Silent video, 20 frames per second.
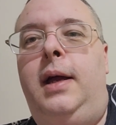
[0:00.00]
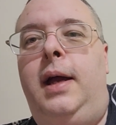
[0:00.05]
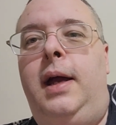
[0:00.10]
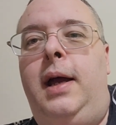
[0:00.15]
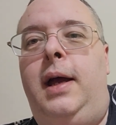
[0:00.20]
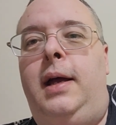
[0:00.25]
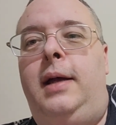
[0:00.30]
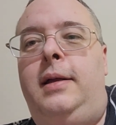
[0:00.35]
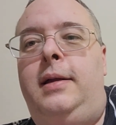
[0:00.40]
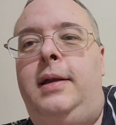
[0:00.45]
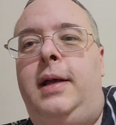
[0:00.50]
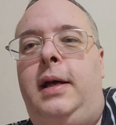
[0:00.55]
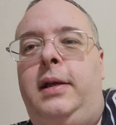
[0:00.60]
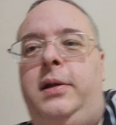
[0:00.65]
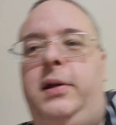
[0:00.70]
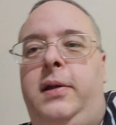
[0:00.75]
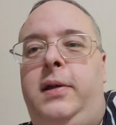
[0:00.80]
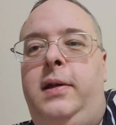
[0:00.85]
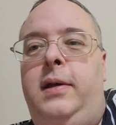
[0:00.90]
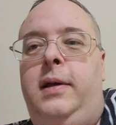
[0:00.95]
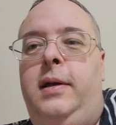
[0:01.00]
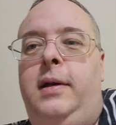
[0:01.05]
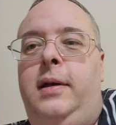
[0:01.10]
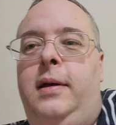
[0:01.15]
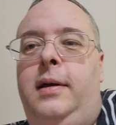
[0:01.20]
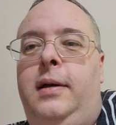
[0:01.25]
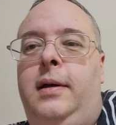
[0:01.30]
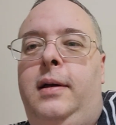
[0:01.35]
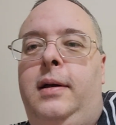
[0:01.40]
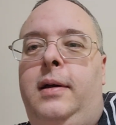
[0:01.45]
And that's
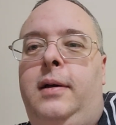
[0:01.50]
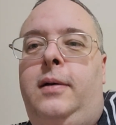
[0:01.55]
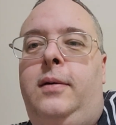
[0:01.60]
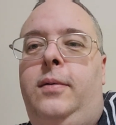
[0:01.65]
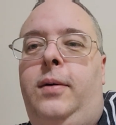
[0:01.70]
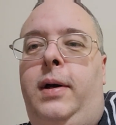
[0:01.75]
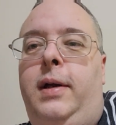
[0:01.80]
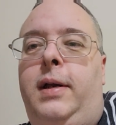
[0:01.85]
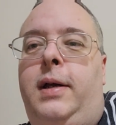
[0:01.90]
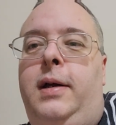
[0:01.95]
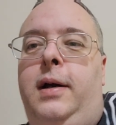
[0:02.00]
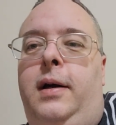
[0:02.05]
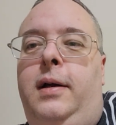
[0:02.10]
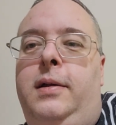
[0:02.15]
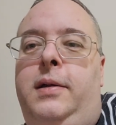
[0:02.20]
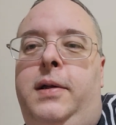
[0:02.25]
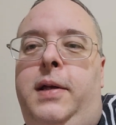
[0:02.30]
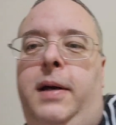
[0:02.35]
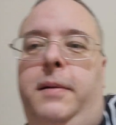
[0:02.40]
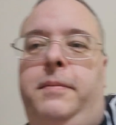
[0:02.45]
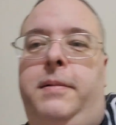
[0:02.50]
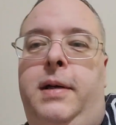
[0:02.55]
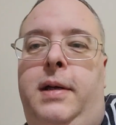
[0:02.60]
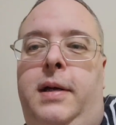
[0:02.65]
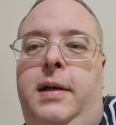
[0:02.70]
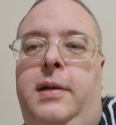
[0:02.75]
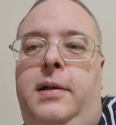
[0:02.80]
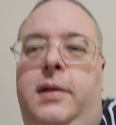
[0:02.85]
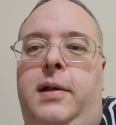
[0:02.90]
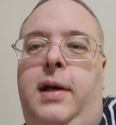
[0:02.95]
quite a concept in
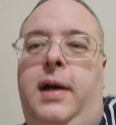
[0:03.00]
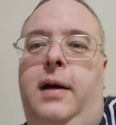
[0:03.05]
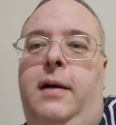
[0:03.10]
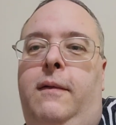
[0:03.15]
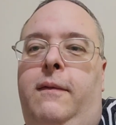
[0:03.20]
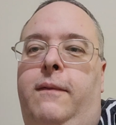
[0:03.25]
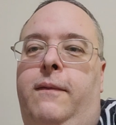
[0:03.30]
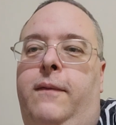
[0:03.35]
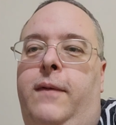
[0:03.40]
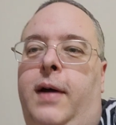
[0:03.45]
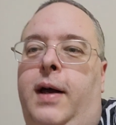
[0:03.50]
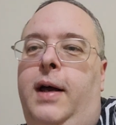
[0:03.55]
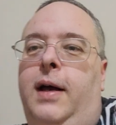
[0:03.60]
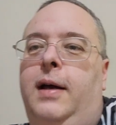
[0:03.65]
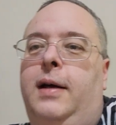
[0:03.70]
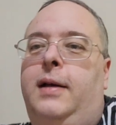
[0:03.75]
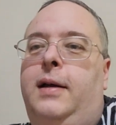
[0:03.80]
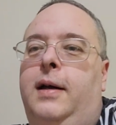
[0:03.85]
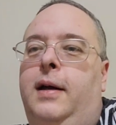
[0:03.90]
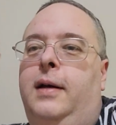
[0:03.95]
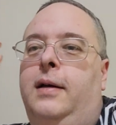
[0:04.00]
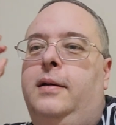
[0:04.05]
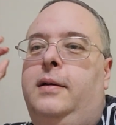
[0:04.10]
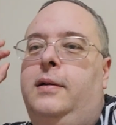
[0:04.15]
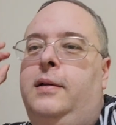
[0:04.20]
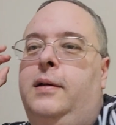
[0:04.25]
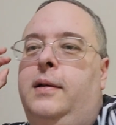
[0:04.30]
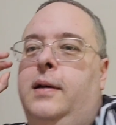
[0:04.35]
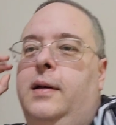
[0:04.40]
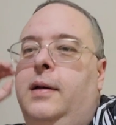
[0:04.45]
itself,
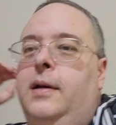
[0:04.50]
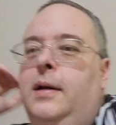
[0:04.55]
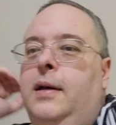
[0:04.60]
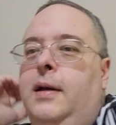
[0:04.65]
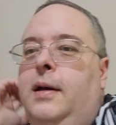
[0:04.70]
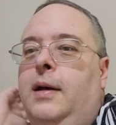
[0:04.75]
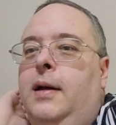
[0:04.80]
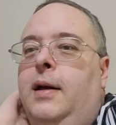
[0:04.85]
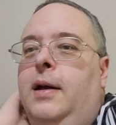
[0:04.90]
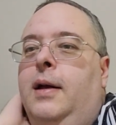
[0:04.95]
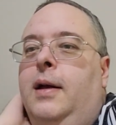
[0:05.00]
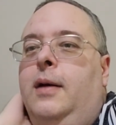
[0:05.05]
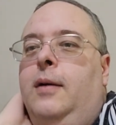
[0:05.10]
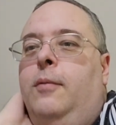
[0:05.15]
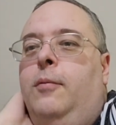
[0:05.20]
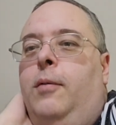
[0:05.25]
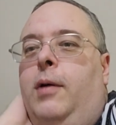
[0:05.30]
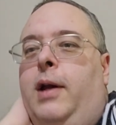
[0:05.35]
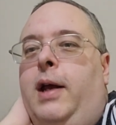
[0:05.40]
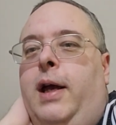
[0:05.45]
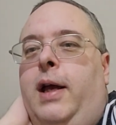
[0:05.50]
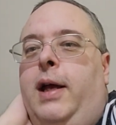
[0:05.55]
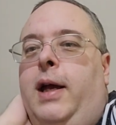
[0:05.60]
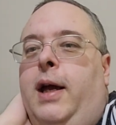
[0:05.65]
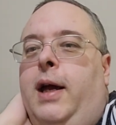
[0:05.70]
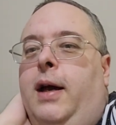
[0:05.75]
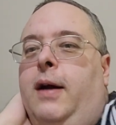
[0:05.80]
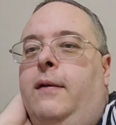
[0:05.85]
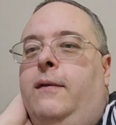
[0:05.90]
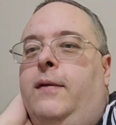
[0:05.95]
because what I
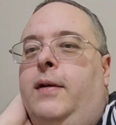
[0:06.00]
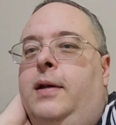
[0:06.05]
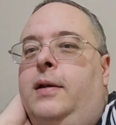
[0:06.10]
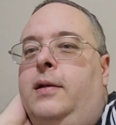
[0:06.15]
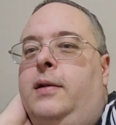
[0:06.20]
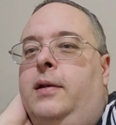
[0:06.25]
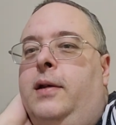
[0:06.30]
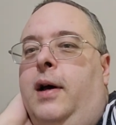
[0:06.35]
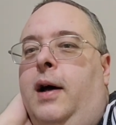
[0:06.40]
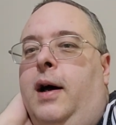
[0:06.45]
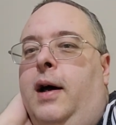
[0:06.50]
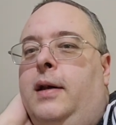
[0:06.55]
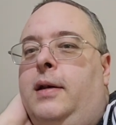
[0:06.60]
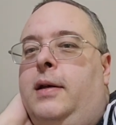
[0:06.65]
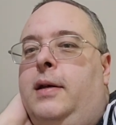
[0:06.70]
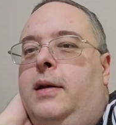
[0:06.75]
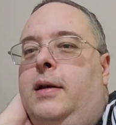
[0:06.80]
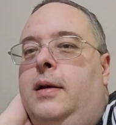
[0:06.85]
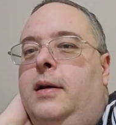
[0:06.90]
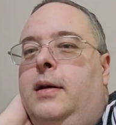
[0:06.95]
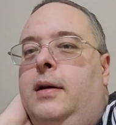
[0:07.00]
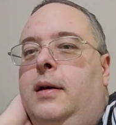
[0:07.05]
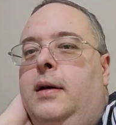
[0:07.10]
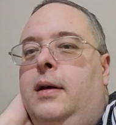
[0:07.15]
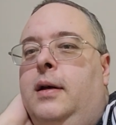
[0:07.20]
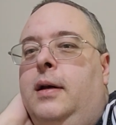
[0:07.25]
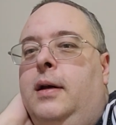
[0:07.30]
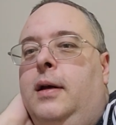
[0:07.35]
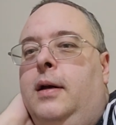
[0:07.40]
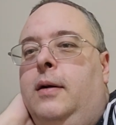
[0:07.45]
have is not
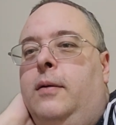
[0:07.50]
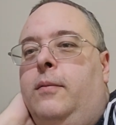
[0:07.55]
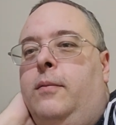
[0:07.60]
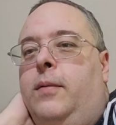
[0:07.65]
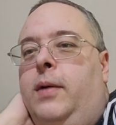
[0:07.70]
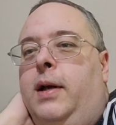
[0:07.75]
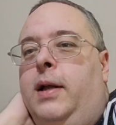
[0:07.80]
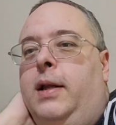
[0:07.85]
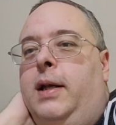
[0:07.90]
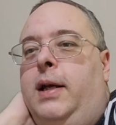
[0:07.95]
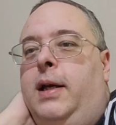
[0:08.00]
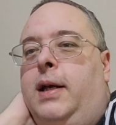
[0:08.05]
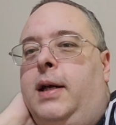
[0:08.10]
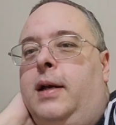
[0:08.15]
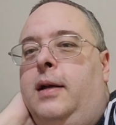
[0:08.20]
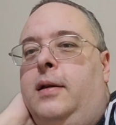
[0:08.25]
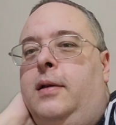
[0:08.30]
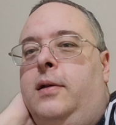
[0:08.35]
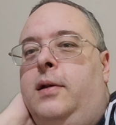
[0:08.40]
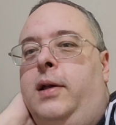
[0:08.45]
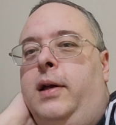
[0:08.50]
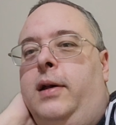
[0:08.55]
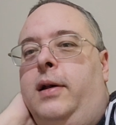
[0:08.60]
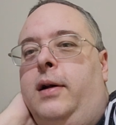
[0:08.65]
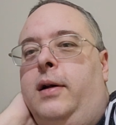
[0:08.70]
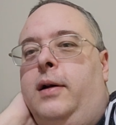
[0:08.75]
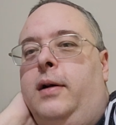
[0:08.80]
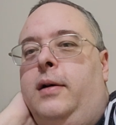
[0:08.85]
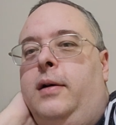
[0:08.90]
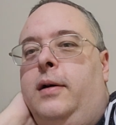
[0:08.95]
really
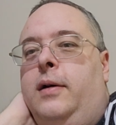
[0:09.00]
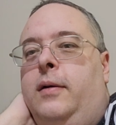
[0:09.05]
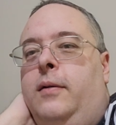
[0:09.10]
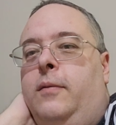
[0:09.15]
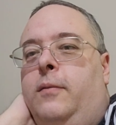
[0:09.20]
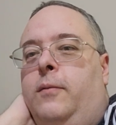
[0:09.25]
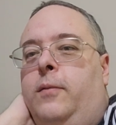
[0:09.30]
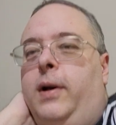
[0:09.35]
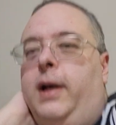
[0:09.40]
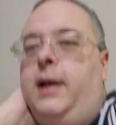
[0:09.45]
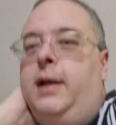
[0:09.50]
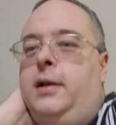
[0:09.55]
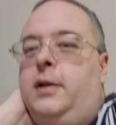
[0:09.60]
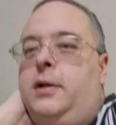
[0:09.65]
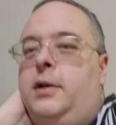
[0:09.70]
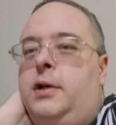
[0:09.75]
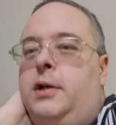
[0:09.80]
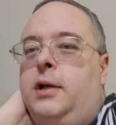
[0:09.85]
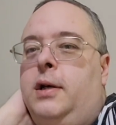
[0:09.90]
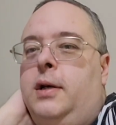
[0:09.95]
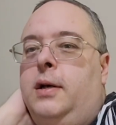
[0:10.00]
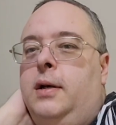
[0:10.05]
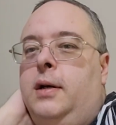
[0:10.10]
considered rich.